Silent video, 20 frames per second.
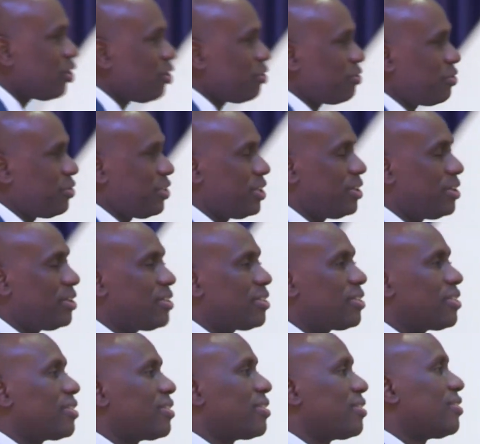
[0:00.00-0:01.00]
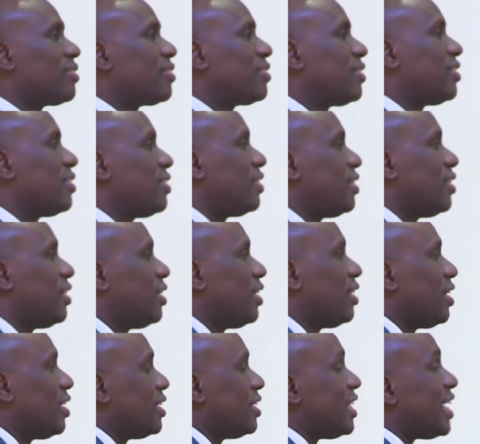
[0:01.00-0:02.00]
of faith.
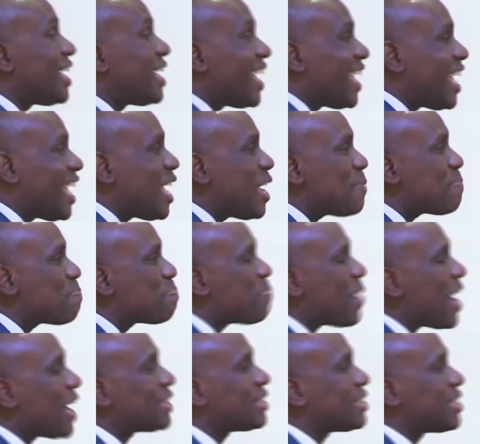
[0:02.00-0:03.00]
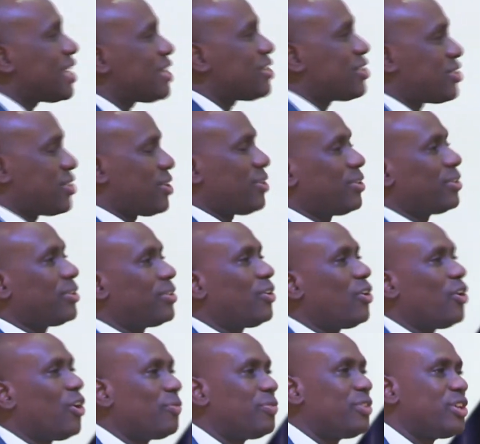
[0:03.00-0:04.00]
The impartation
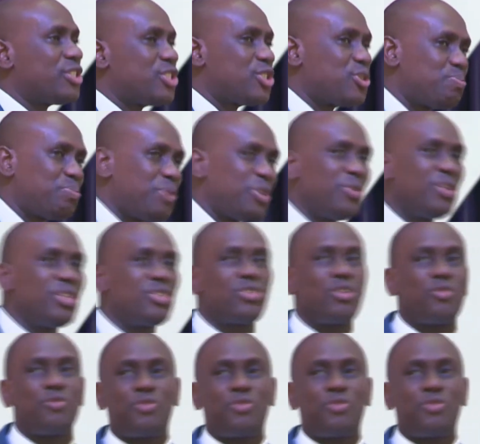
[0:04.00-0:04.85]
of the spirit of